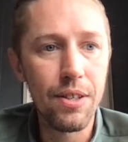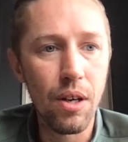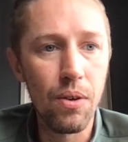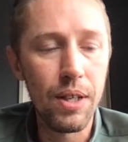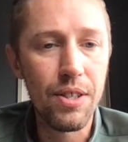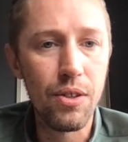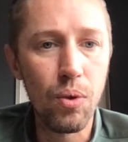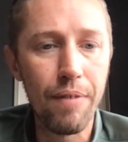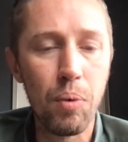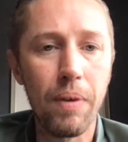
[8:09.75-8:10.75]
So listen,
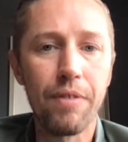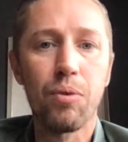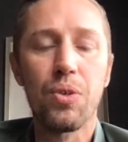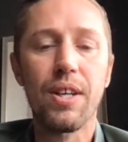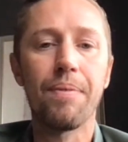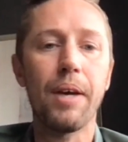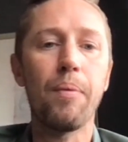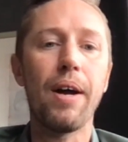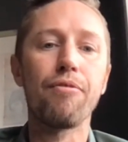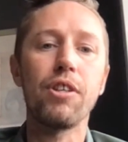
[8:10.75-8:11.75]
all have a wonderful Sunday,
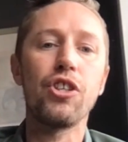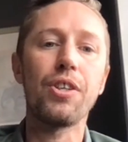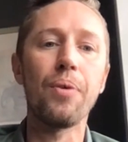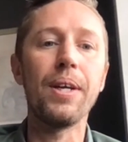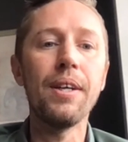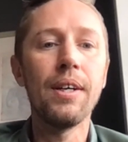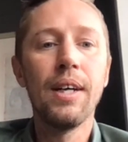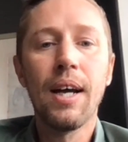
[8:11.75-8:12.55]
whatever it is you're doing.